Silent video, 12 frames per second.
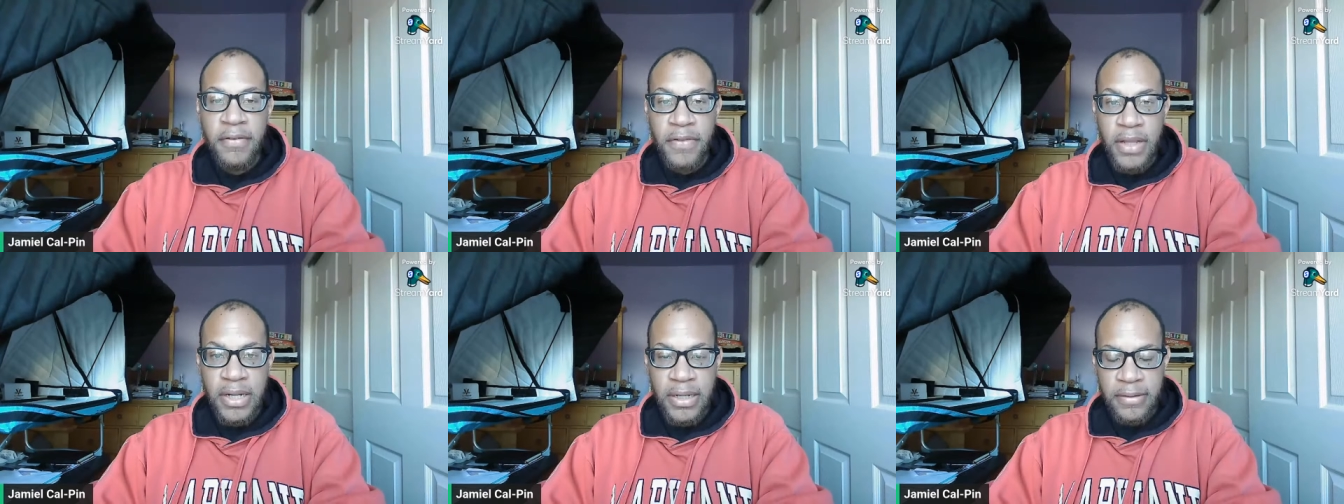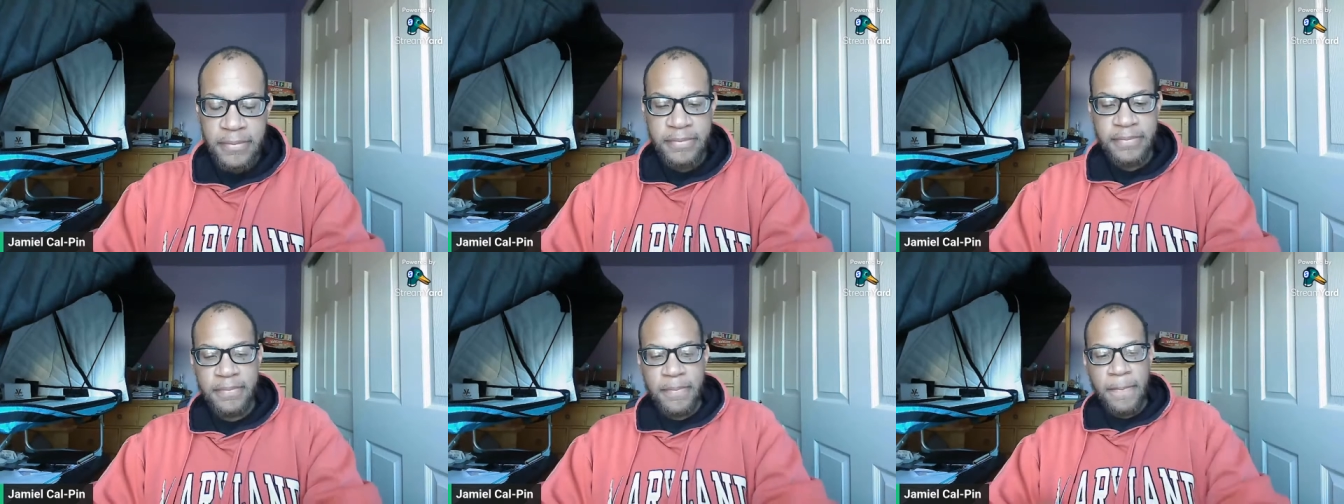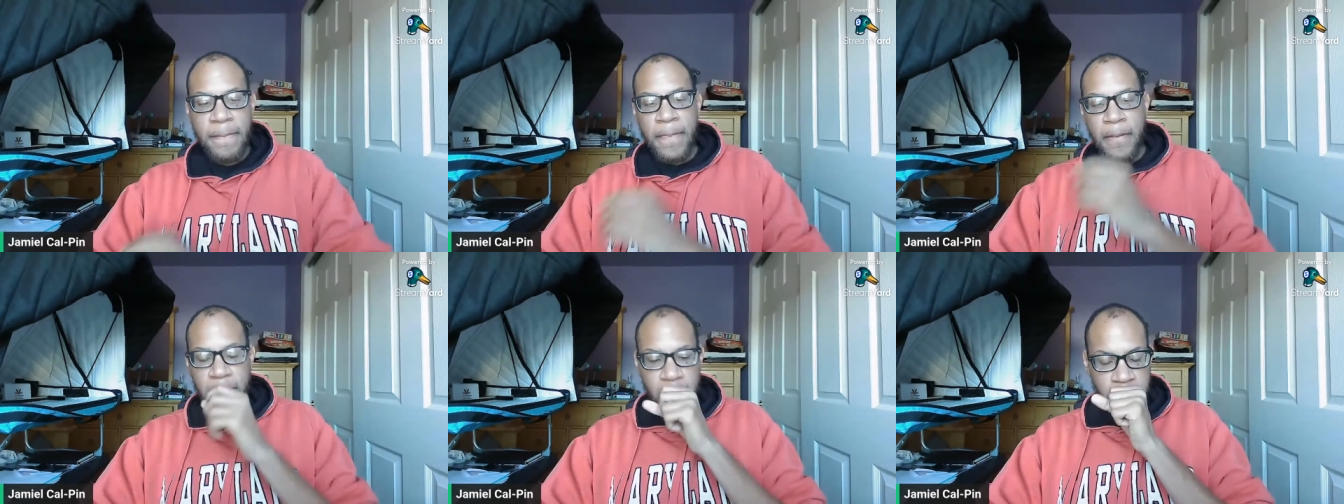Flooding.
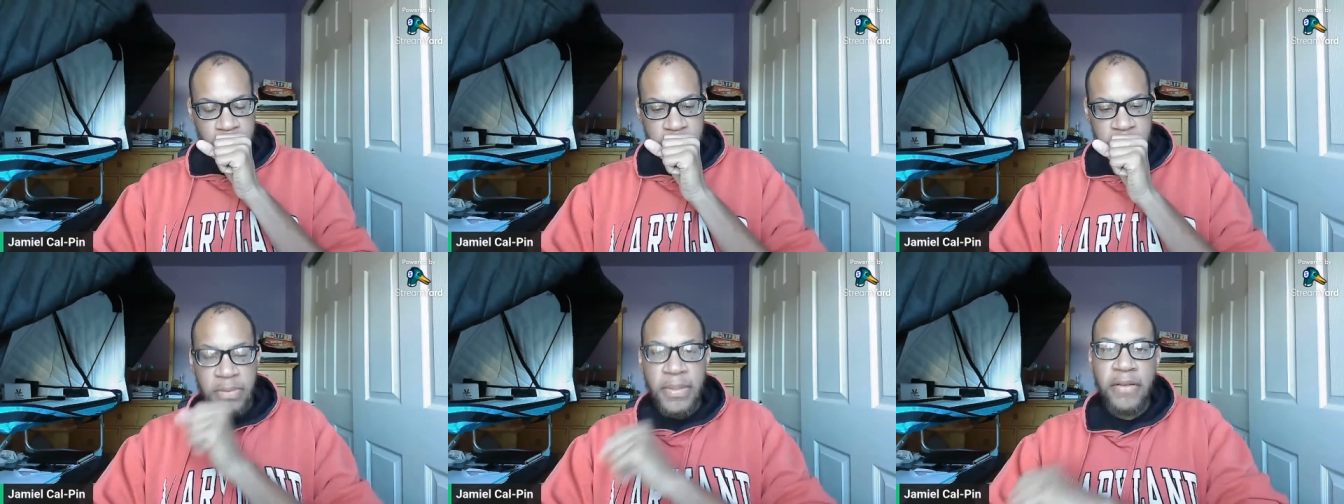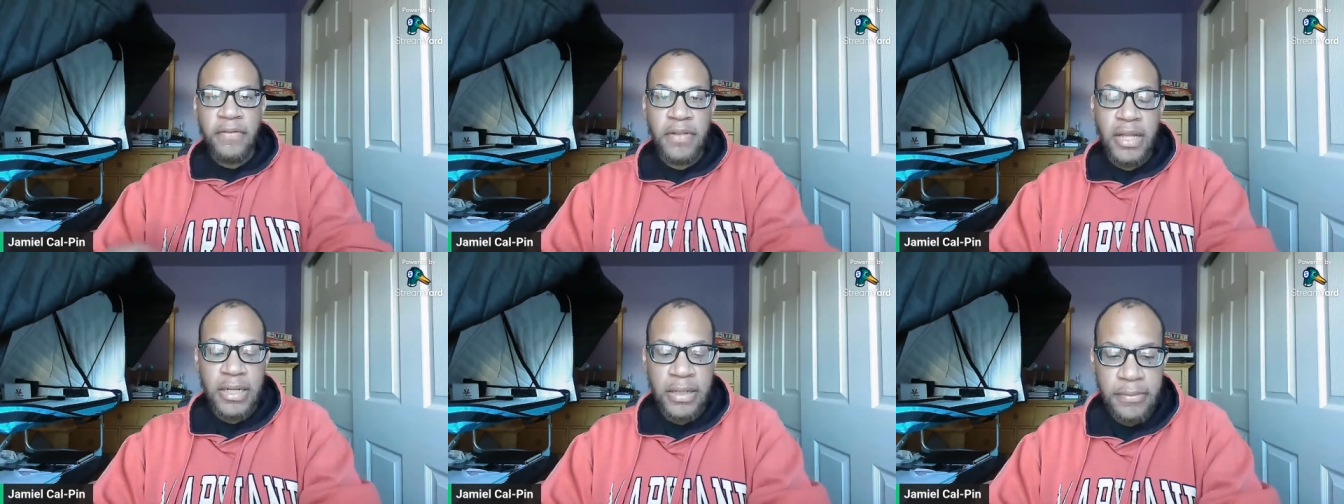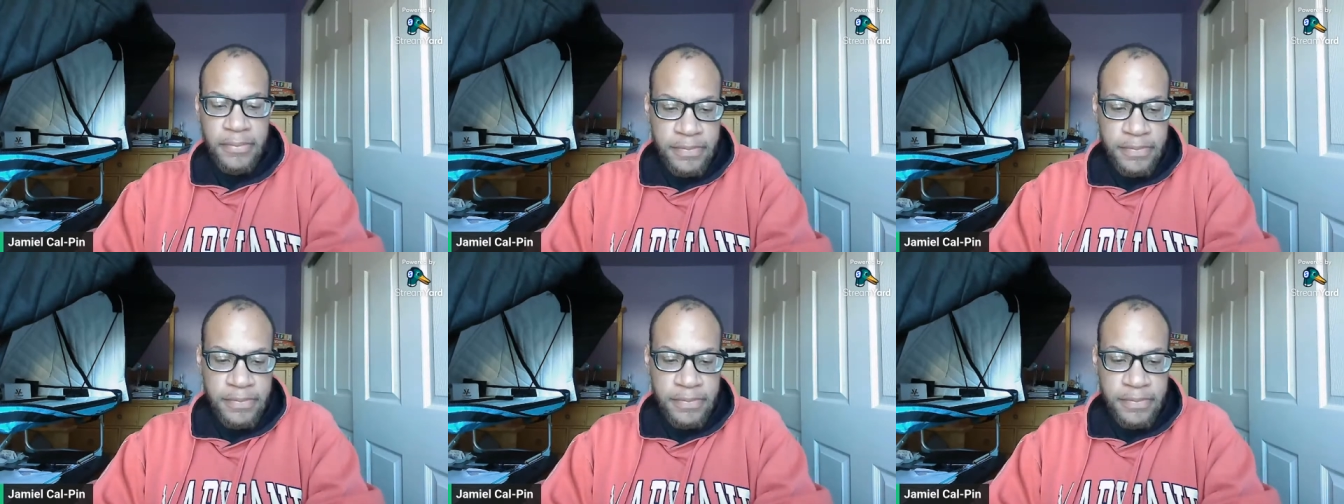Excuse me, flooding.